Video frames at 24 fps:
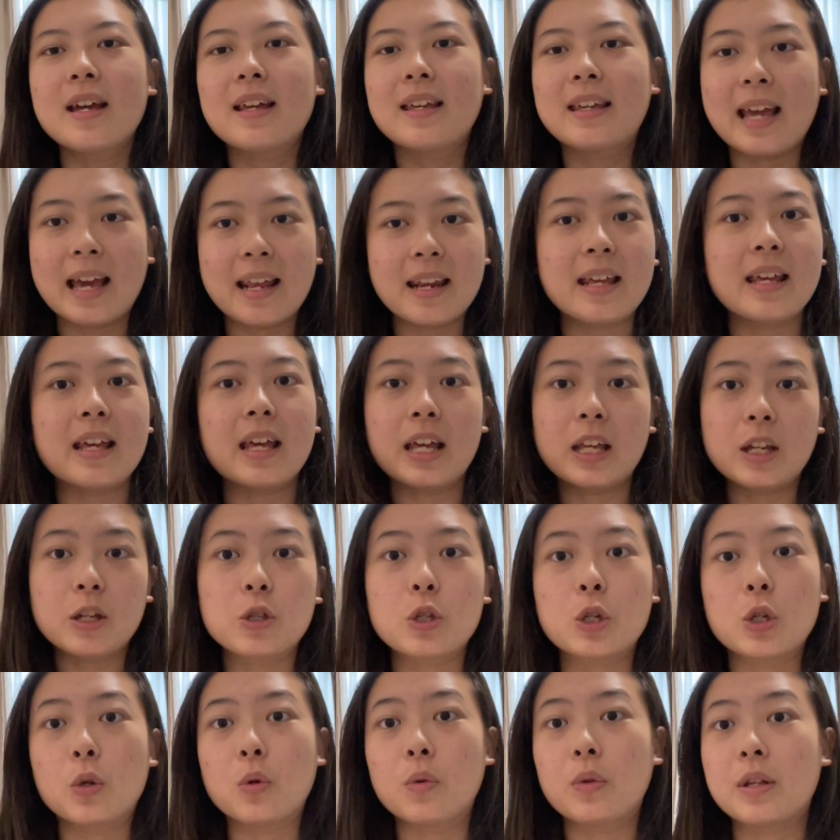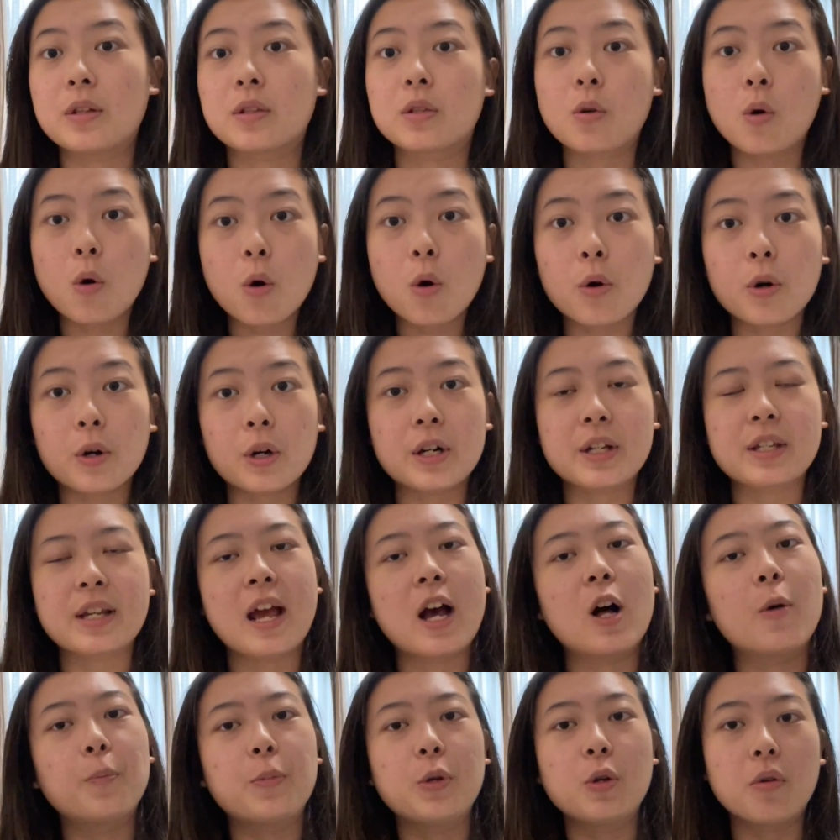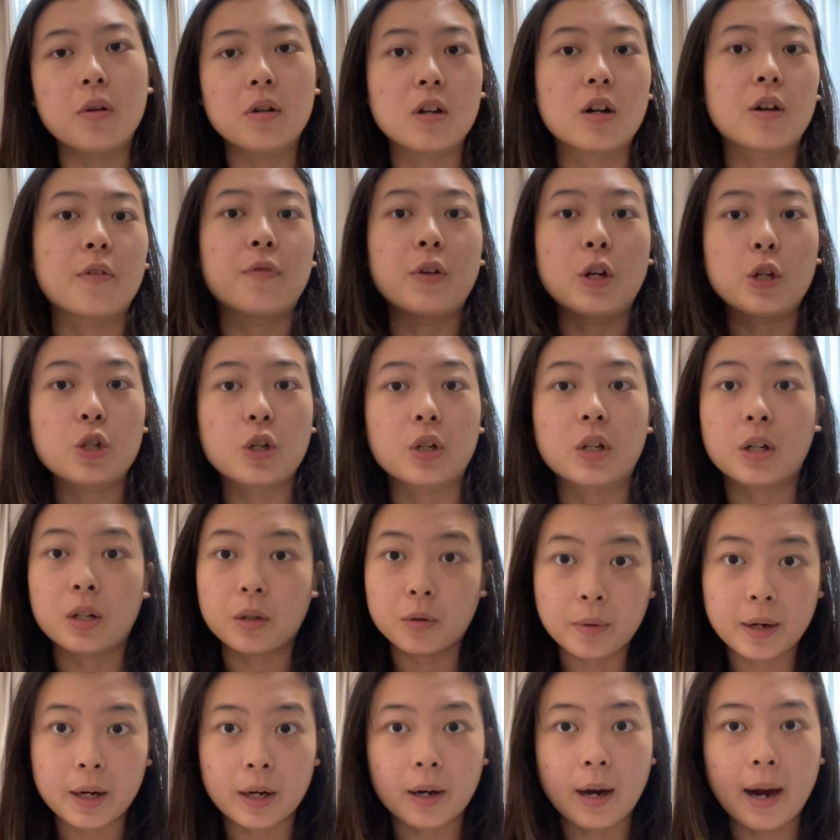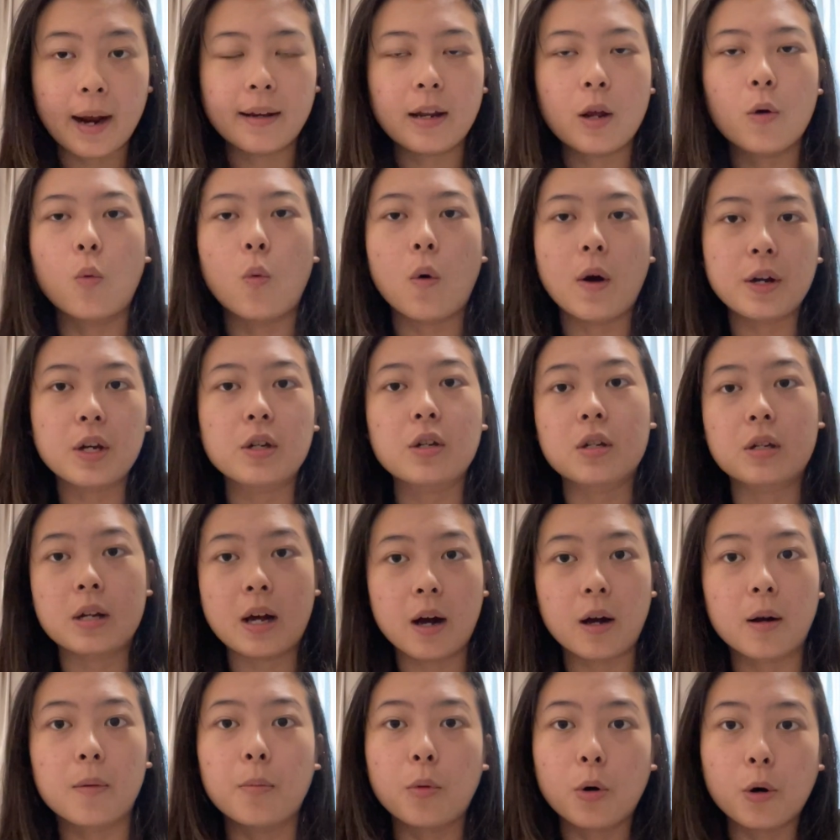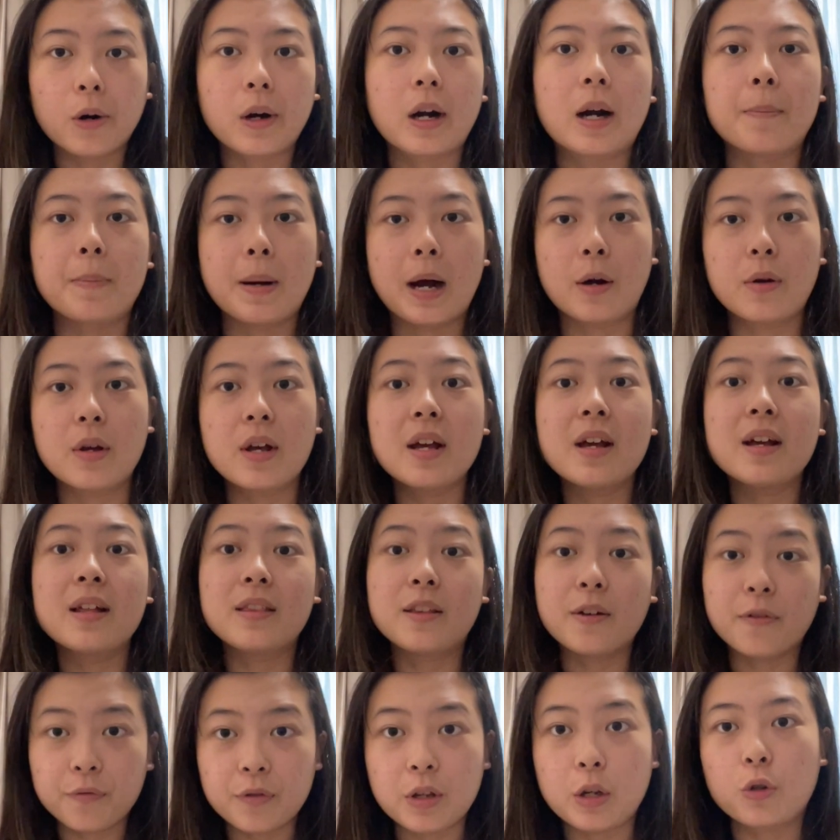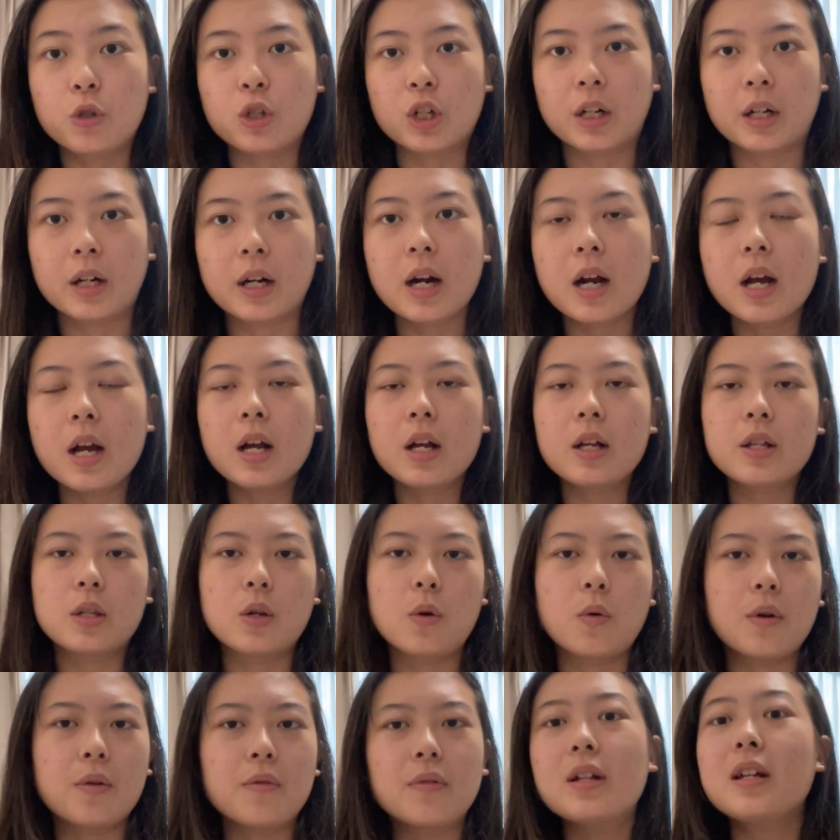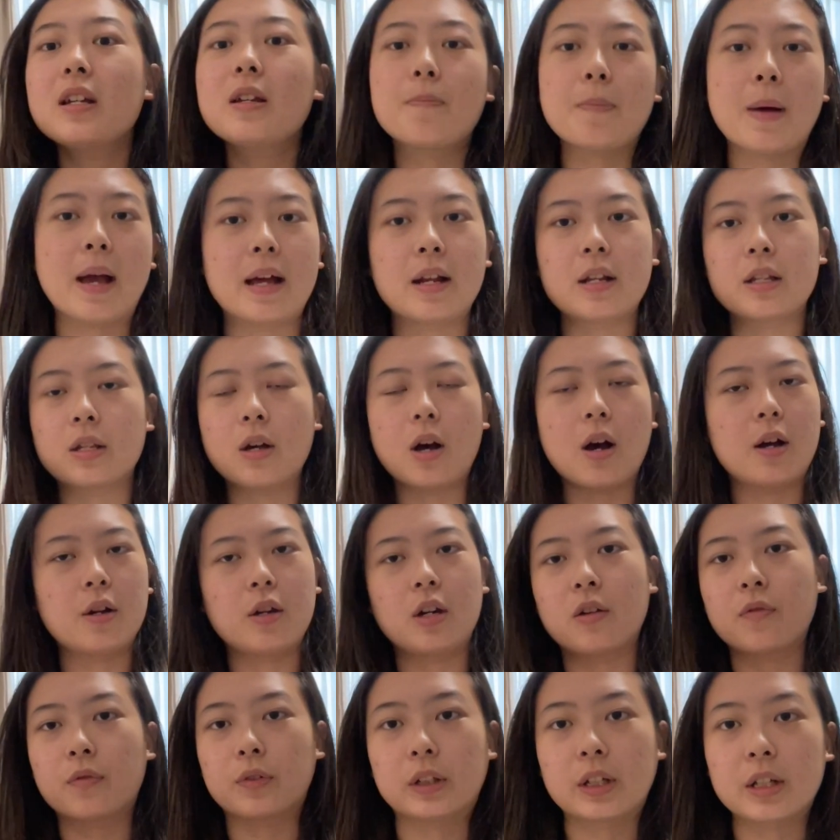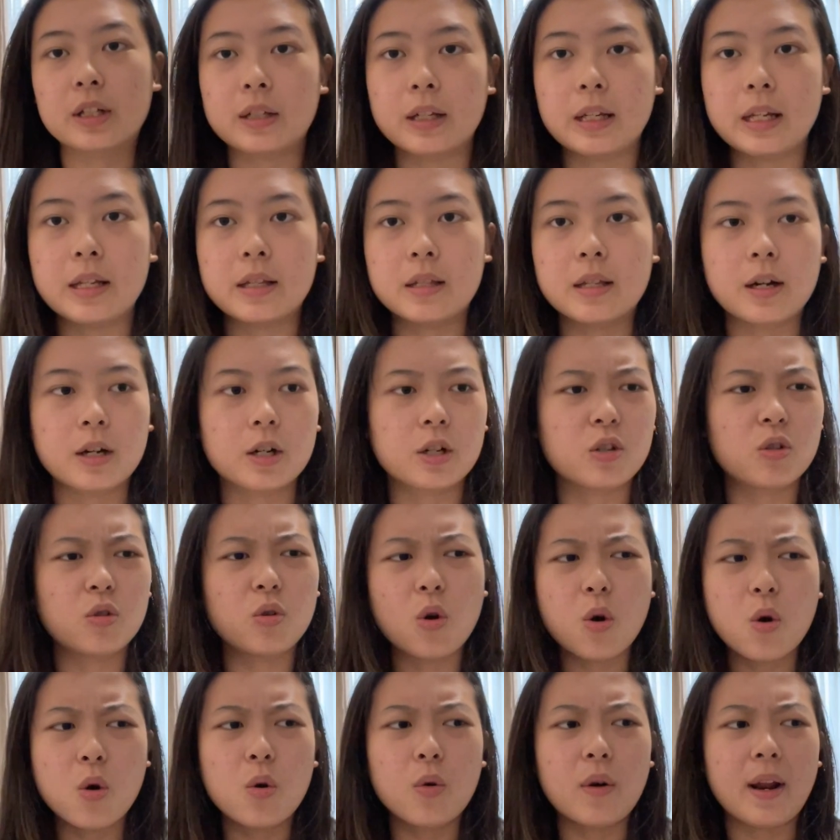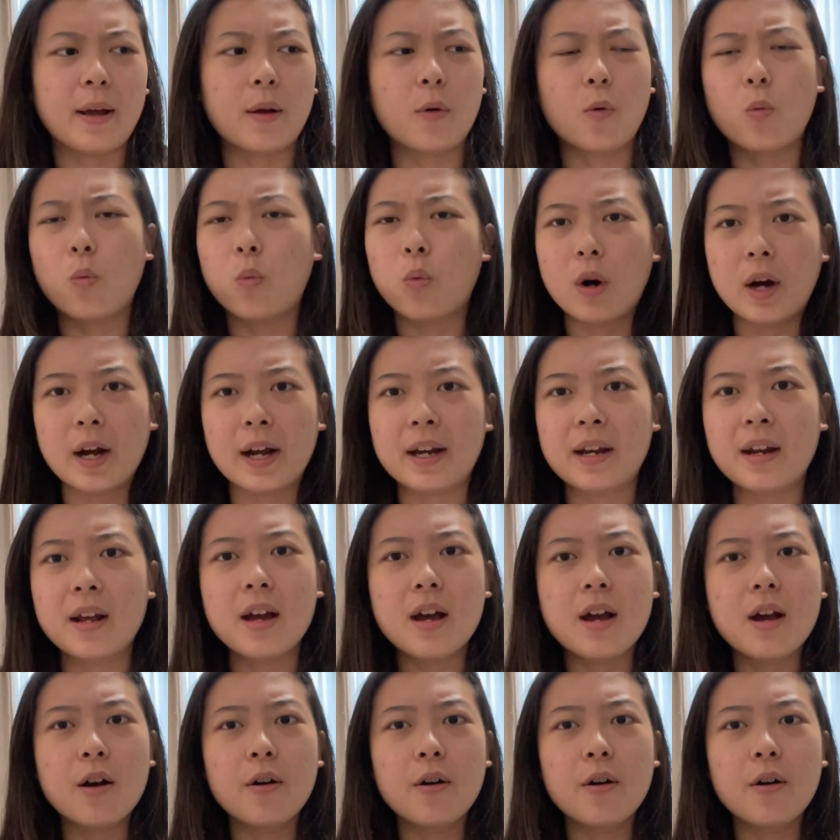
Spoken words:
getting into this course help you in your future career? And they want you to talk more about the future. So it really depends on universities. There's no like one